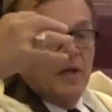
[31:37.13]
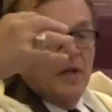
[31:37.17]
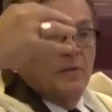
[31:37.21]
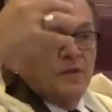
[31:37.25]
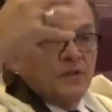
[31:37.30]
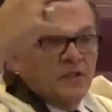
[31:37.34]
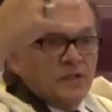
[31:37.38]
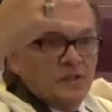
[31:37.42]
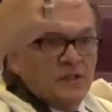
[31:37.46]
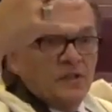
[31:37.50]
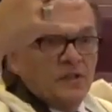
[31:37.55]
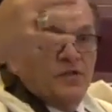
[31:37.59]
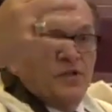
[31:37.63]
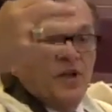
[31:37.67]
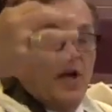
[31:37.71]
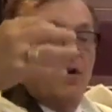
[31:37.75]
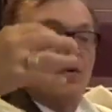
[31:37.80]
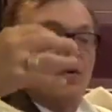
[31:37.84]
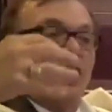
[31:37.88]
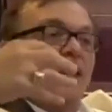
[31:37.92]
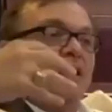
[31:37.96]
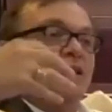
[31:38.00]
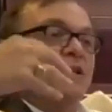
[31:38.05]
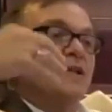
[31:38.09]
But still,
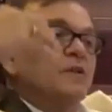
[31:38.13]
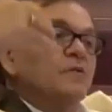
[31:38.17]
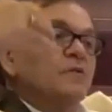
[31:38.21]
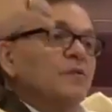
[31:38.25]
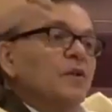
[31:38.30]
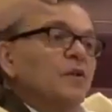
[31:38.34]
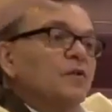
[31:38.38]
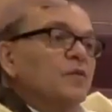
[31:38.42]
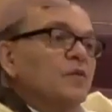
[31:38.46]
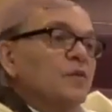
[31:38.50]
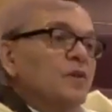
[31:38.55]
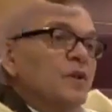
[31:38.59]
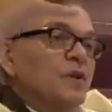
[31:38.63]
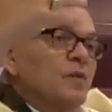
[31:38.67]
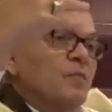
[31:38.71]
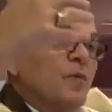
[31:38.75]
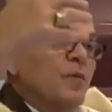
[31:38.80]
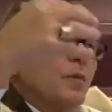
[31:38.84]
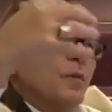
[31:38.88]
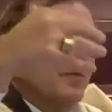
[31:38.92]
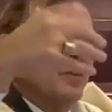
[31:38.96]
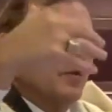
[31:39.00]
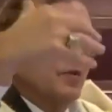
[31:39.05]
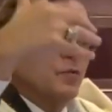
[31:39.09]
general idea that the
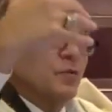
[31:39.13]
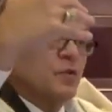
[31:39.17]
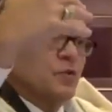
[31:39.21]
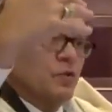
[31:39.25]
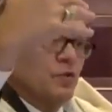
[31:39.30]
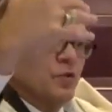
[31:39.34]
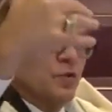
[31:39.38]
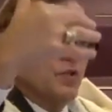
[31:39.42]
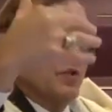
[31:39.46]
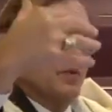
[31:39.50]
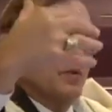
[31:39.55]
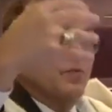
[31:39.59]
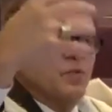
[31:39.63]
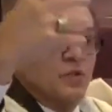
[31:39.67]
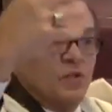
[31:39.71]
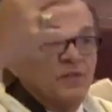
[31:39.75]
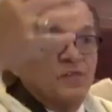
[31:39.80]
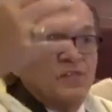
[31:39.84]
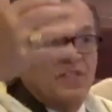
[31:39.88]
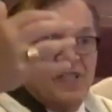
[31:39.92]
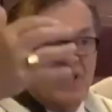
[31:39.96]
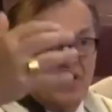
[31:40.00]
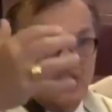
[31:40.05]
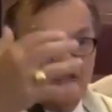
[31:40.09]
commitment to Jewish
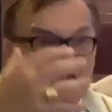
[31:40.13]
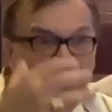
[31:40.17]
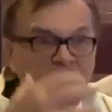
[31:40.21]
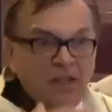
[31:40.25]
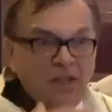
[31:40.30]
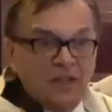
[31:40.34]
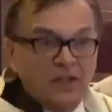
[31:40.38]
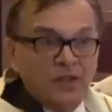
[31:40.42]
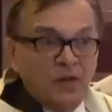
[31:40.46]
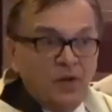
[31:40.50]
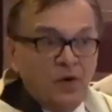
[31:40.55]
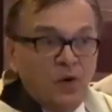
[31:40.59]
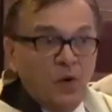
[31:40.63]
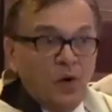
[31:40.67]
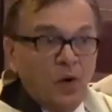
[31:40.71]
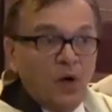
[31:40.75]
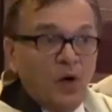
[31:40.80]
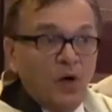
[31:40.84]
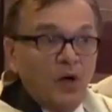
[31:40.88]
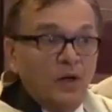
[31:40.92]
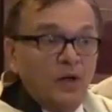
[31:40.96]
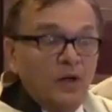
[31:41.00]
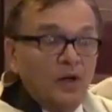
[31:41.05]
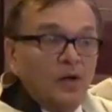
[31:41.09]
observance is still at the core,